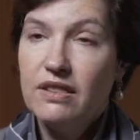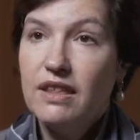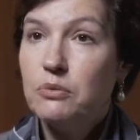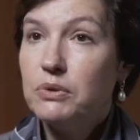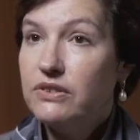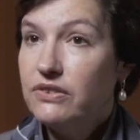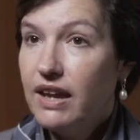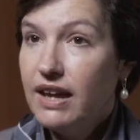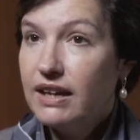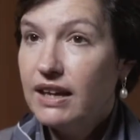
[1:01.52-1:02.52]
They would
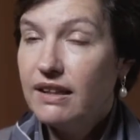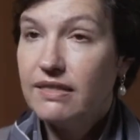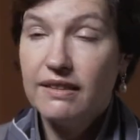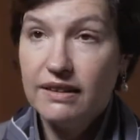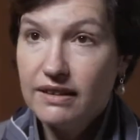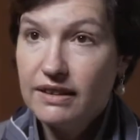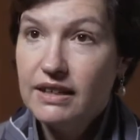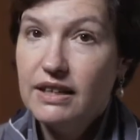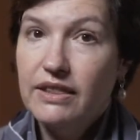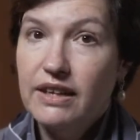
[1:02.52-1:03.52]
say, I think,
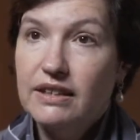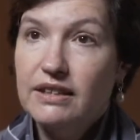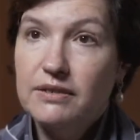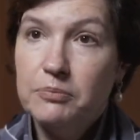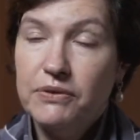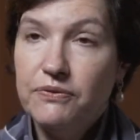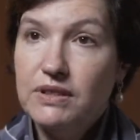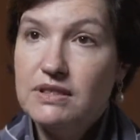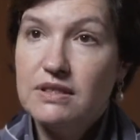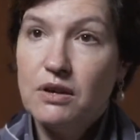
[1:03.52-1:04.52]
that it
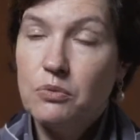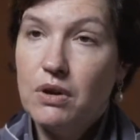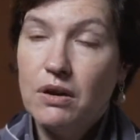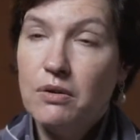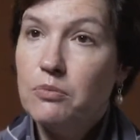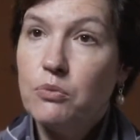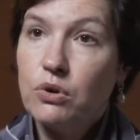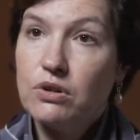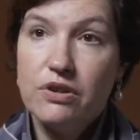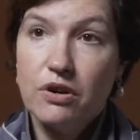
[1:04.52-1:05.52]
befits a
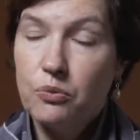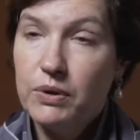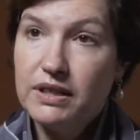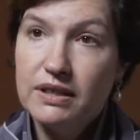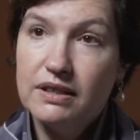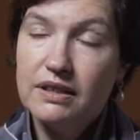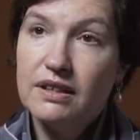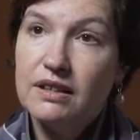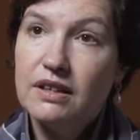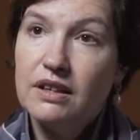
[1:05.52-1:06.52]
more Darwinian
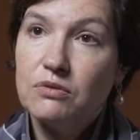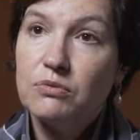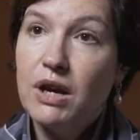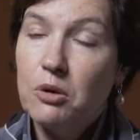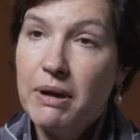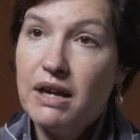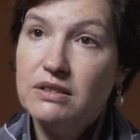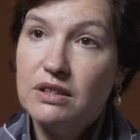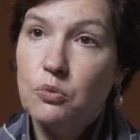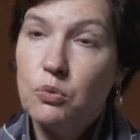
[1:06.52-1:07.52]

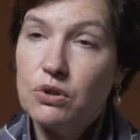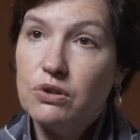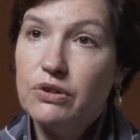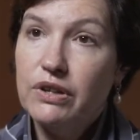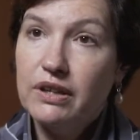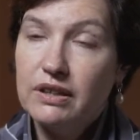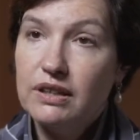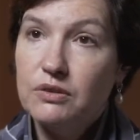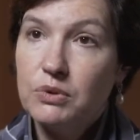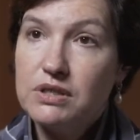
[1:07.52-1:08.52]
realpolitik world
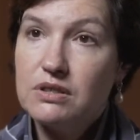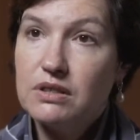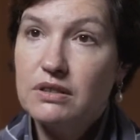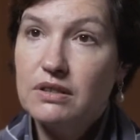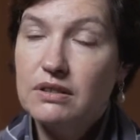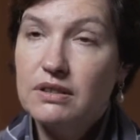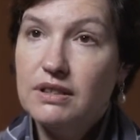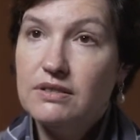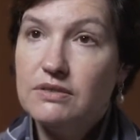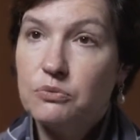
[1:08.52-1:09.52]
in which
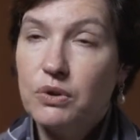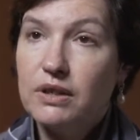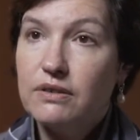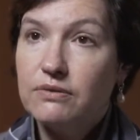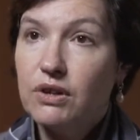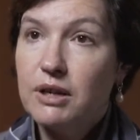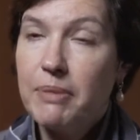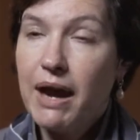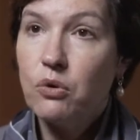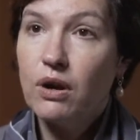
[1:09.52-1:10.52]
it's one of great
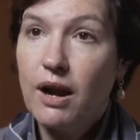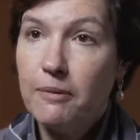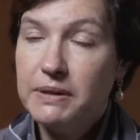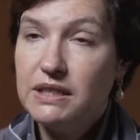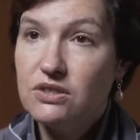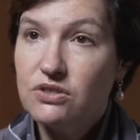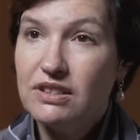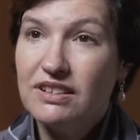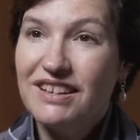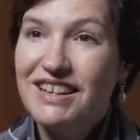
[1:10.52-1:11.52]
power
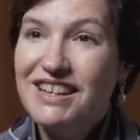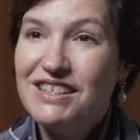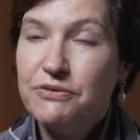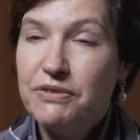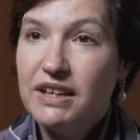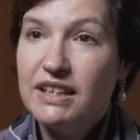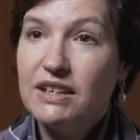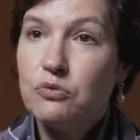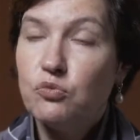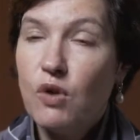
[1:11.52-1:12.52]
competition, defining
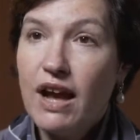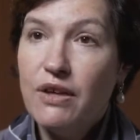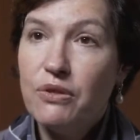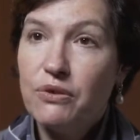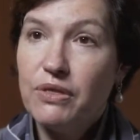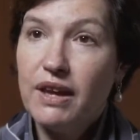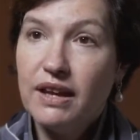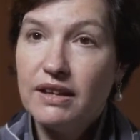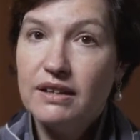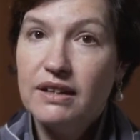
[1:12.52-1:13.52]
it rather
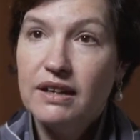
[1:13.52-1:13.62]
than